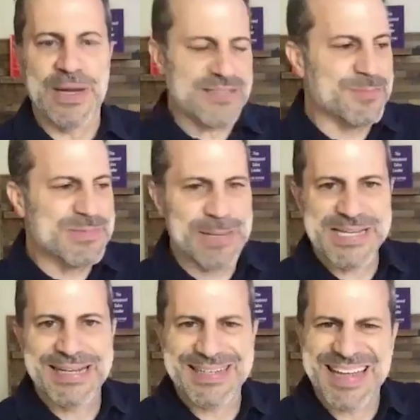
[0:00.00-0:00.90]
Like sometimes
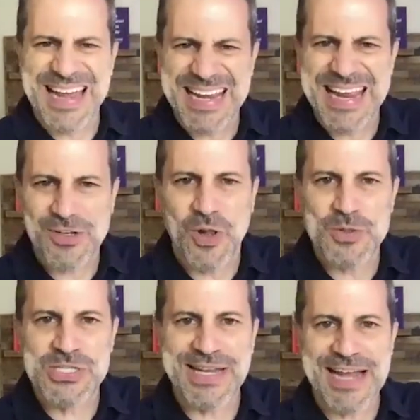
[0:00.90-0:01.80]
I kind of get
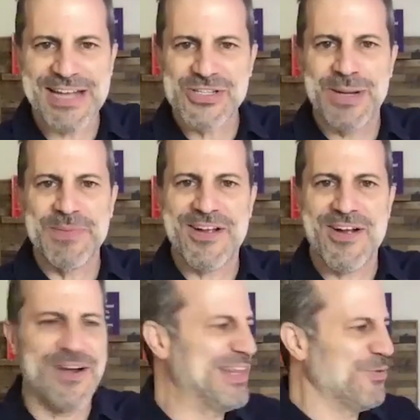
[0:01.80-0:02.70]
close to catching up the
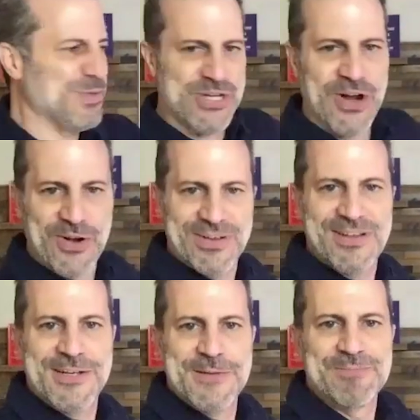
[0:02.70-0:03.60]
car, then it would turn.
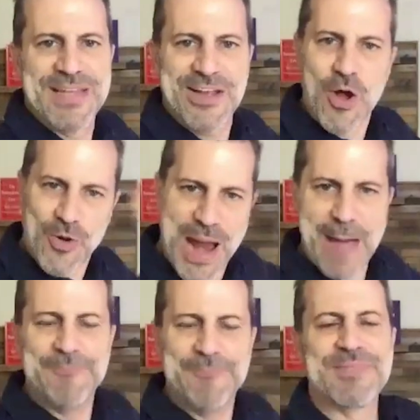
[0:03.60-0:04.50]
Like, oh crap!